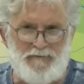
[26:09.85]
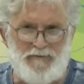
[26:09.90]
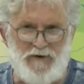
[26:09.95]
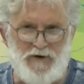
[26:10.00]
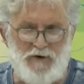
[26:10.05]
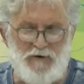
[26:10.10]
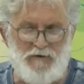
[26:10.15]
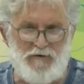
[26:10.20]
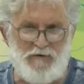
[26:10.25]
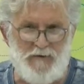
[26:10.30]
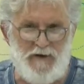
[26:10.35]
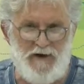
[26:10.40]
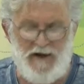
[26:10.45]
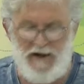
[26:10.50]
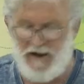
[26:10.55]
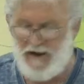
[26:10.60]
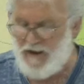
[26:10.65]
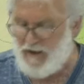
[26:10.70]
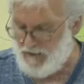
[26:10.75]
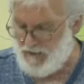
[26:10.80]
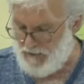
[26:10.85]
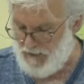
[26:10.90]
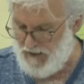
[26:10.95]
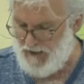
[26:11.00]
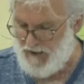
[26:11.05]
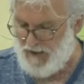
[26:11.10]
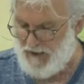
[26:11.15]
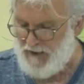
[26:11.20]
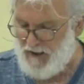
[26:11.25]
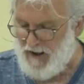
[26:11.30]
Who's me? Get
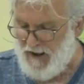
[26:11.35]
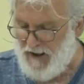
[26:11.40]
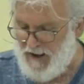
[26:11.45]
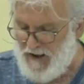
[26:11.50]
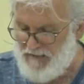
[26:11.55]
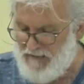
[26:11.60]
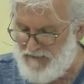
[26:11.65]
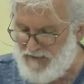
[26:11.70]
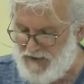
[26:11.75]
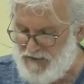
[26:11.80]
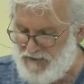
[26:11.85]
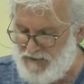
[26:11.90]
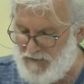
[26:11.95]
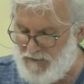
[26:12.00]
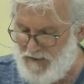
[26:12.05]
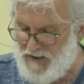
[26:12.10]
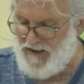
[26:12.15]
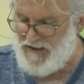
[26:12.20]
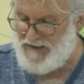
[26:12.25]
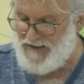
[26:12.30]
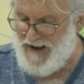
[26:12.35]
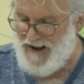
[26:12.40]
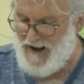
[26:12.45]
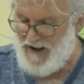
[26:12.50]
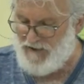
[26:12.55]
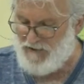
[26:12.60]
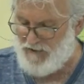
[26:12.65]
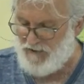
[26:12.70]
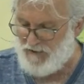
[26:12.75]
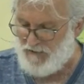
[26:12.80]
it? Even to me,
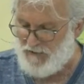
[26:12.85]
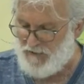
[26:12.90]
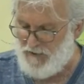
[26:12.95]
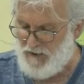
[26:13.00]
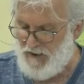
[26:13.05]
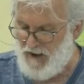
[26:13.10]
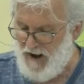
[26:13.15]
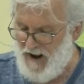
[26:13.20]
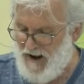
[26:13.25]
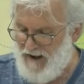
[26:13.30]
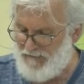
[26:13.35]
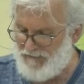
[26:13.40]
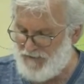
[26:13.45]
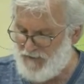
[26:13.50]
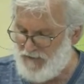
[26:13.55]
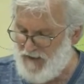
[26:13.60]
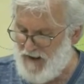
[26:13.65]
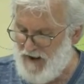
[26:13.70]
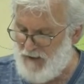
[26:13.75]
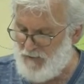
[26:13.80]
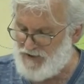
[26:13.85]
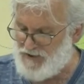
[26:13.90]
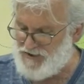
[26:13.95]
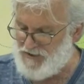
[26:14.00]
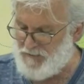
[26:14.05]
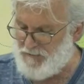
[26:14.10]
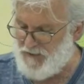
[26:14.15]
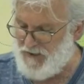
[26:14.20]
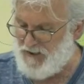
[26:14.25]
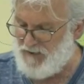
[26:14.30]
Daniel, after that which
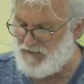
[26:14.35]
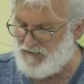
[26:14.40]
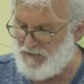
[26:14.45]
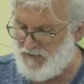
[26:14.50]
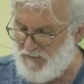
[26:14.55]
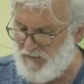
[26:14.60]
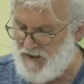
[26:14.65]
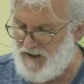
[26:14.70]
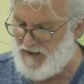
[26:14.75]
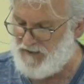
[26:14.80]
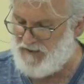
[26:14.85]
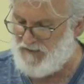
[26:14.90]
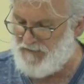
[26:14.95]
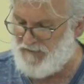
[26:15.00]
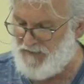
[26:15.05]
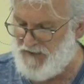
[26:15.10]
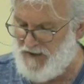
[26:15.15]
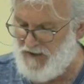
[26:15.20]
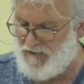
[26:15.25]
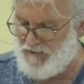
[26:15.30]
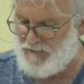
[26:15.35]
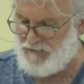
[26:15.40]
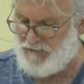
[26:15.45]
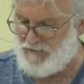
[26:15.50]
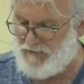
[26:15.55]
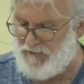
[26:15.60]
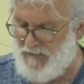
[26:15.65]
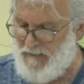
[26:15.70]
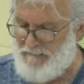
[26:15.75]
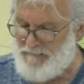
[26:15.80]
appeared to me at the first.
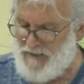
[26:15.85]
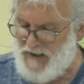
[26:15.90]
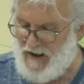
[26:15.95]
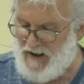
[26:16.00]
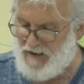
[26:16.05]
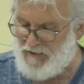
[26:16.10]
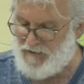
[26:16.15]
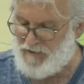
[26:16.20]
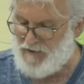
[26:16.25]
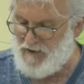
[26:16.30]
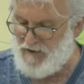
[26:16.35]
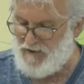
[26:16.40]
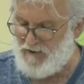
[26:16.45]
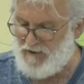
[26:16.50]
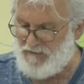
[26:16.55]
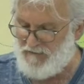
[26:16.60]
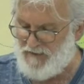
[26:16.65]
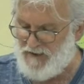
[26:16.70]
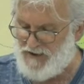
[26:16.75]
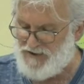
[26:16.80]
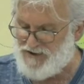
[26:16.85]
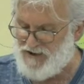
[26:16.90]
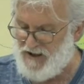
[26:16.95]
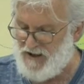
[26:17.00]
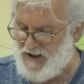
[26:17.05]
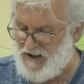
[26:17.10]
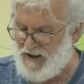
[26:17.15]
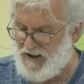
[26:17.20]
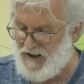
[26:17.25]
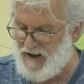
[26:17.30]
And I saw in a vision,
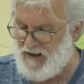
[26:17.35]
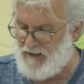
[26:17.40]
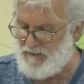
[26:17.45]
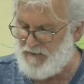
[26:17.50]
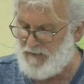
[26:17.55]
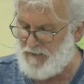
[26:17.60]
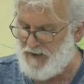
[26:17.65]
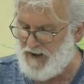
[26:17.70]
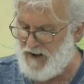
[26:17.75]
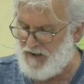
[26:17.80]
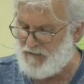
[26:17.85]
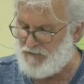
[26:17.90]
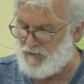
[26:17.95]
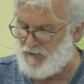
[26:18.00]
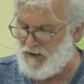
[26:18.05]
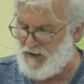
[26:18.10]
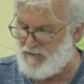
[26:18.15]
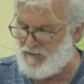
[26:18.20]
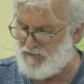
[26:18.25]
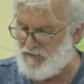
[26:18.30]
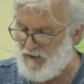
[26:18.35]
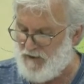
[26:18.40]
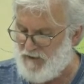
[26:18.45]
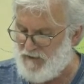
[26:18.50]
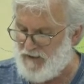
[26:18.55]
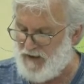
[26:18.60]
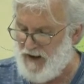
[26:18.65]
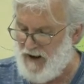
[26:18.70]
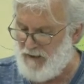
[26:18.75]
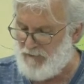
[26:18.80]
and it came to pass when I saw
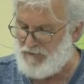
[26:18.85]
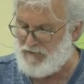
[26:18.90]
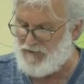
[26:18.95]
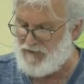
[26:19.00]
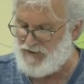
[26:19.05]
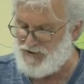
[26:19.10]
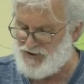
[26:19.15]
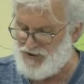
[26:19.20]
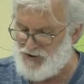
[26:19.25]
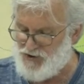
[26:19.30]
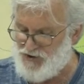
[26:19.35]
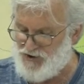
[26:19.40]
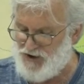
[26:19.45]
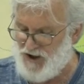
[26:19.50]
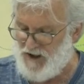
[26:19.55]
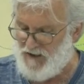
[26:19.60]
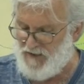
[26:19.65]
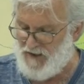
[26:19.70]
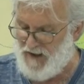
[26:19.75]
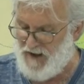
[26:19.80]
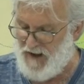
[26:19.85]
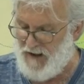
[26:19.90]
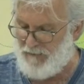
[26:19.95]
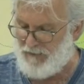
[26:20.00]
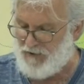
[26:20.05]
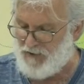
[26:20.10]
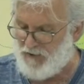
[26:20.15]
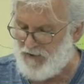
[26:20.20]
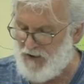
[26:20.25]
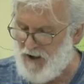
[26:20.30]
that I was at Shushan the
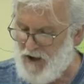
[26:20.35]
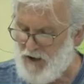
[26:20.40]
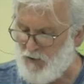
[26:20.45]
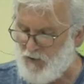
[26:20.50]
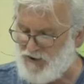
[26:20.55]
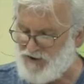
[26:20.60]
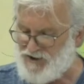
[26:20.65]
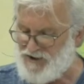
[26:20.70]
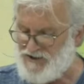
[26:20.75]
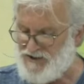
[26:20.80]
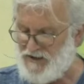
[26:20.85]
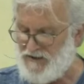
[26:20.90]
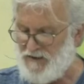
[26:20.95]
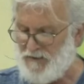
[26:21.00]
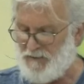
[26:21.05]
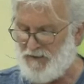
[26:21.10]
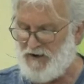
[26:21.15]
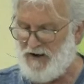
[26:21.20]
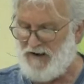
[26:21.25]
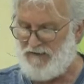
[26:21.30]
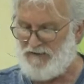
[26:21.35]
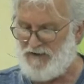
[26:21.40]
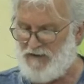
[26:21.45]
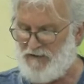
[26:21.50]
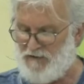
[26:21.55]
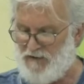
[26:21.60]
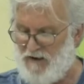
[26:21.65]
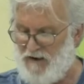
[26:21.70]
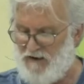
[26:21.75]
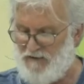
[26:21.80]
capital, which is in the province
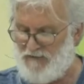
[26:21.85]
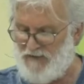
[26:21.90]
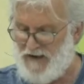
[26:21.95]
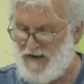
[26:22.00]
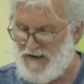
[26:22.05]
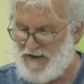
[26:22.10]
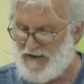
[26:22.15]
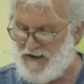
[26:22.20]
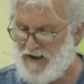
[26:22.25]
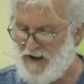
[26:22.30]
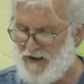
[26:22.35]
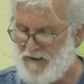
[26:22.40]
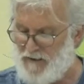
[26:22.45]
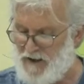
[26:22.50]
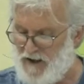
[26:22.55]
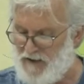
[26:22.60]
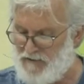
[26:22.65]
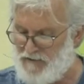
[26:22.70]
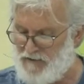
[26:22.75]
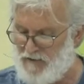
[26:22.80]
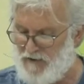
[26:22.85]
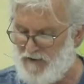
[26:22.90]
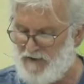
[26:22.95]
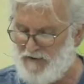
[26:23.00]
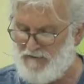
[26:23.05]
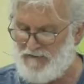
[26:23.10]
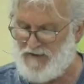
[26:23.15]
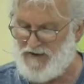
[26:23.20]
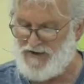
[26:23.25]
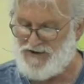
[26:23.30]
of Elam, and I saw in a
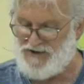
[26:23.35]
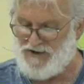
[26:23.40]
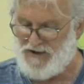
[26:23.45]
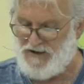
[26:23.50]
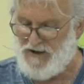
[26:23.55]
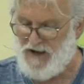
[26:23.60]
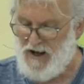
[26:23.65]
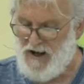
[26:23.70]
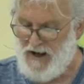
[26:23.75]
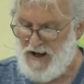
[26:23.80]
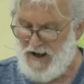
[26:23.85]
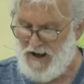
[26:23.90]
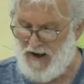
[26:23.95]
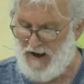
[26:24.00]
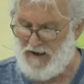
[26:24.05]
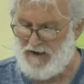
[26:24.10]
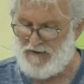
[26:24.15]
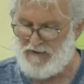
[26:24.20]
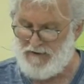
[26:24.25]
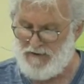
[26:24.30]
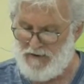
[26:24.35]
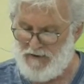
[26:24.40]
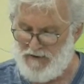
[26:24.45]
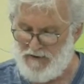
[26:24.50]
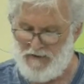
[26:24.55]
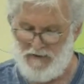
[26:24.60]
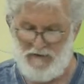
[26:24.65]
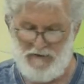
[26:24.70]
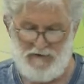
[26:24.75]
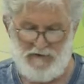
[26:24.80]
vision,
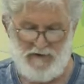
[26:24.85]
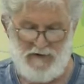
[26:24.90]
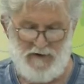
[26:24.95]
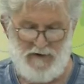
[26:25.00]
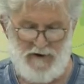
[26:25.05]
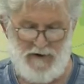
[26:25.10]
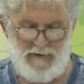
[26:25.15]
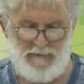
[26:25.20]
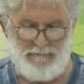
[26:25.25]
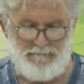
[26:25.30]
you see that?